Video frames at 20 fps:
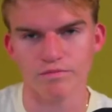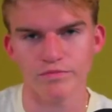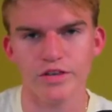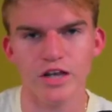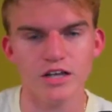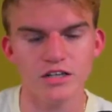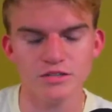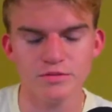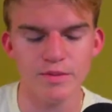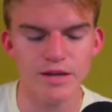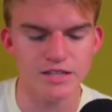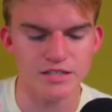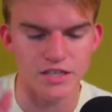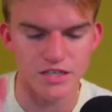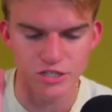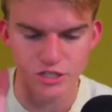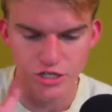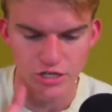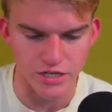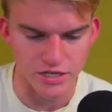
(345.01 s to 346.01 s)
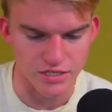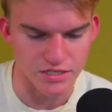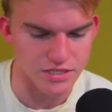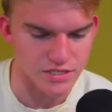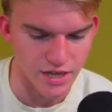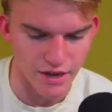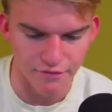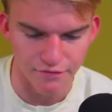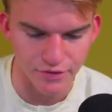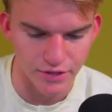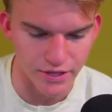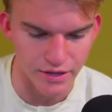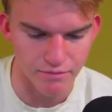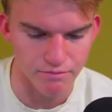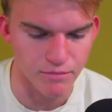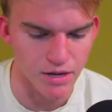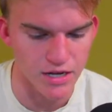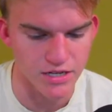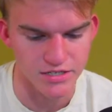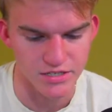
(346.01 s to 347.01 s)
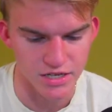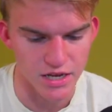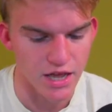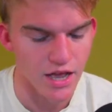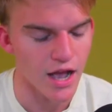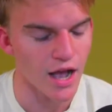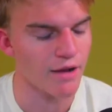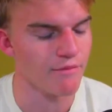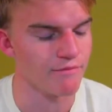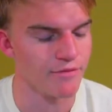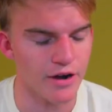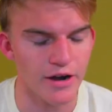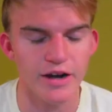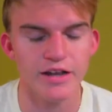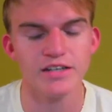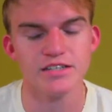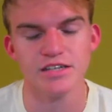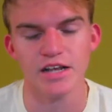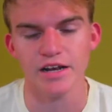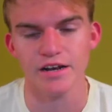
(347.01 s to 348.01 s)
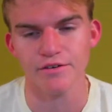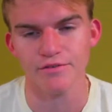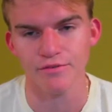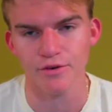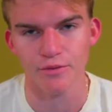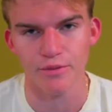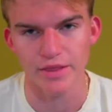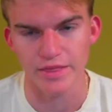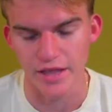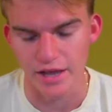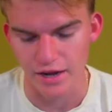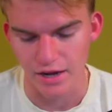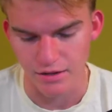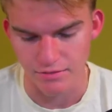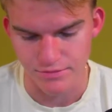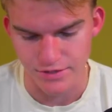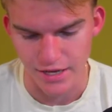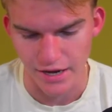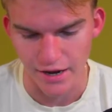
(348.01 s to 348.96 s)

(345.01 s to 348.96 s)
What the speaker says: Customization is definitely a must. I'm very excited for when that comes